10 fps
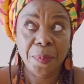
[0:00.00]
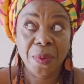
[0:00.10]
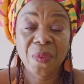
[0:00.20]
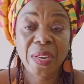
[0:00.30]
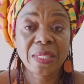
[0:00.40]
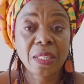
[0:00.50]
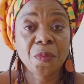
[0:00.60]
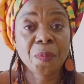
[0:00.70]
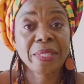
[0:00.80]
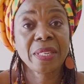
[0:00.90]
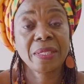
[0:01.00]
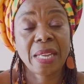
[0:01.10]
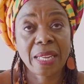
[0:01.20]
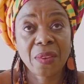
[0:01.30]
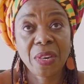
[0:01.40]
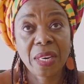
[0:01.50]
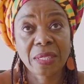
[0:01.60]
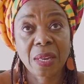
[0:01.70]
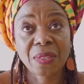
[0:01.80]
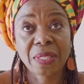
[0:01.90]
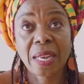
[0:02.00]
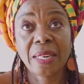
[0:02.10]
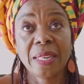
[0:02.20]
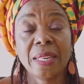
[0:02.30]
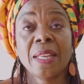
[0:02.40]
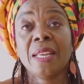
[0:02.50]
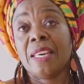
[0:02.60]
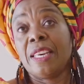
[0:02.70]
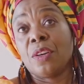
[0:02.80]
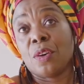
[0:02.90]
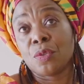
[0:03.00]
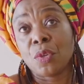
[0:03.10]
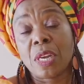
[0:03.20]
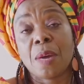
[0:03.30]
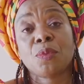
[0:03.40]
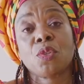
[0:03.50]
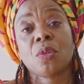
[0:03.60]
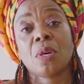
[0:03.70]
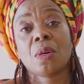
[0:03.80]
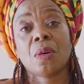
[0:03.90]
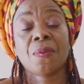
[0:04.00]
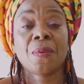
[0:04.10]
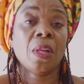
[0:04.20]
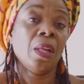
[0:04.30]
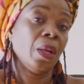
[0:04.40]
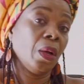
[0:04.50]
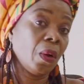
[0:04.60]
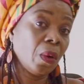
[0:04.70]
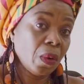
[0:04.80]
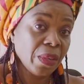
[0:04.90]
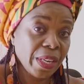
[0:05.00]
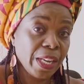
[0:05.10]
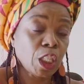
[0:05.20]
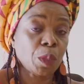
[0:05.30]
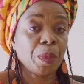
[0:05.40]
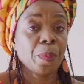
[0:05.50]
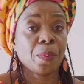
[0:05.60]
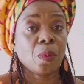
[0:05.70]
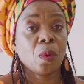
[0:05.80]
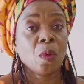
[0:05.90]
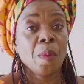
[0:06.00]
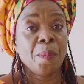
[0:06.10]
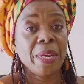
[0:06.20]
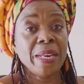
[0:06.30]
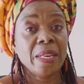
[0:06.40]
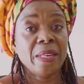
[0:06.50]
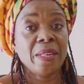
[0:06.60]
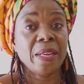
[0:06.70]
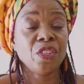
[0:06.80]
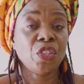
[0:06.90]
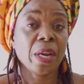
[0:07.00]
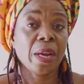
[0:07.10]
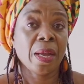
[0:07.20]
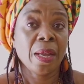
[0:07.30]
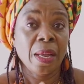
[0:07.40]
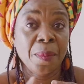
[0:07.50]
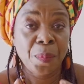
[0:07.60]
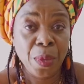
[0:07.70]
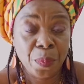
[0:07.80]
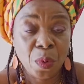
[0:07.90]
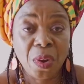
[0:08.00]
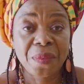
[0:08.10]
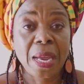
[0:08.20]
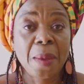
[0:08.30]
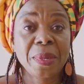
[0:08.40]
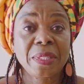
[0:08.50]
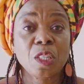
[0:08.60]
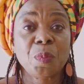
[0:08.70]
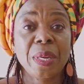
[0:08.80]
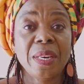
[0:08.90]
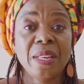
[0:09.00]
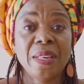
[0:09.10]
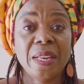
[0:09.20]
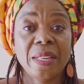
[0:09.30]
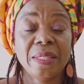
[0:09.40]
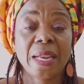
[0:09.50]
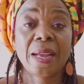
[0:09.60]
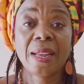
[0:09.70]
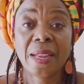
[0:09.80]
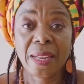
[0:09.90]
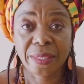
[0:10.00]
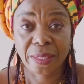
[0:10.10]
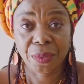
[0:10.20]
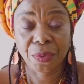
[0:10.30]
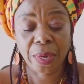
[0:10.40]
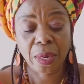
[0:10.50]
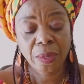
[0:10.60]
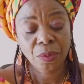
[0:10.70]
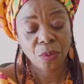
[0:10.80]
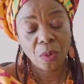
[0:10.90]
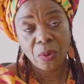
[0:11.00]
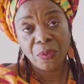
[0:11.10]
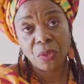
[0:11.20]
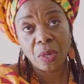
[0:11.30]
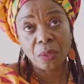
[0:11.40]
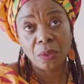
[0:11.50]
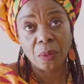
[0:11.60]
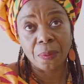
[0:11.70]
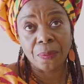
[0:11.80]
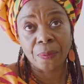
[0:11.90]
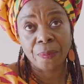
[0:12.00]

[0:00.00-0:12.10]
preventive measures they are giving us outside there, they also come to talk of old age people being in danger, people with diabetes being in danger, etc. So we've talked of